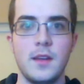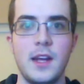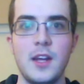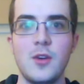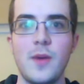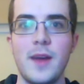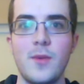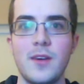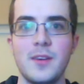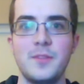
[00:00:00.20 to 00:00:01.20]
Hello and
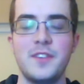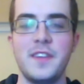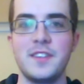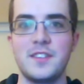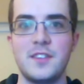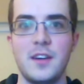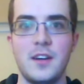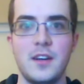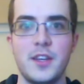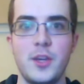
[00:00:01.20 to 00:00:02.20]
welcome to this
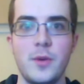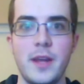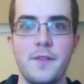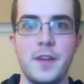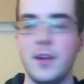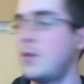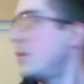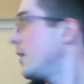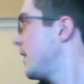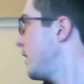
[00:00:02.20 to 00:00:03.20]
Q&A
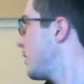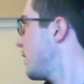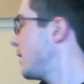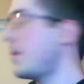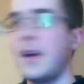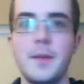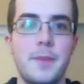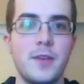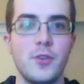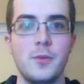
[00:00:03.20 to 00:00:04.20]
video here in my
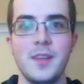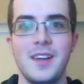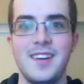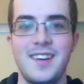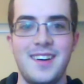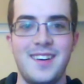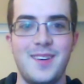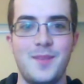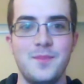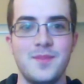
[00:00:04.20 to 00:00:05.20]
bedroom.
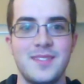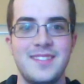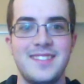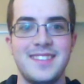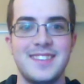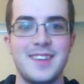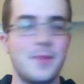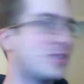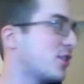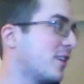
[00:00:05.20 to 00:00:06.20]
It's
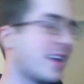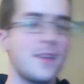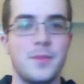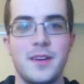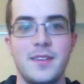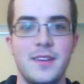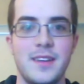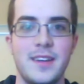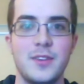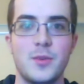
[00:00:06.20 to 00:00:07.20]
not much to look at, but
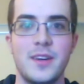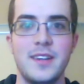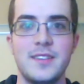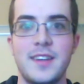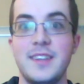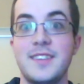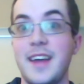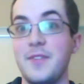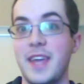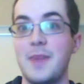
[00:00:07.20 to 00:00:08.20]
it is what it is. At least I
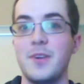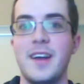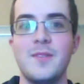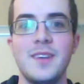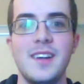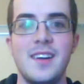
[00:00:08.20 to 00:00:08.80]
have a camera now.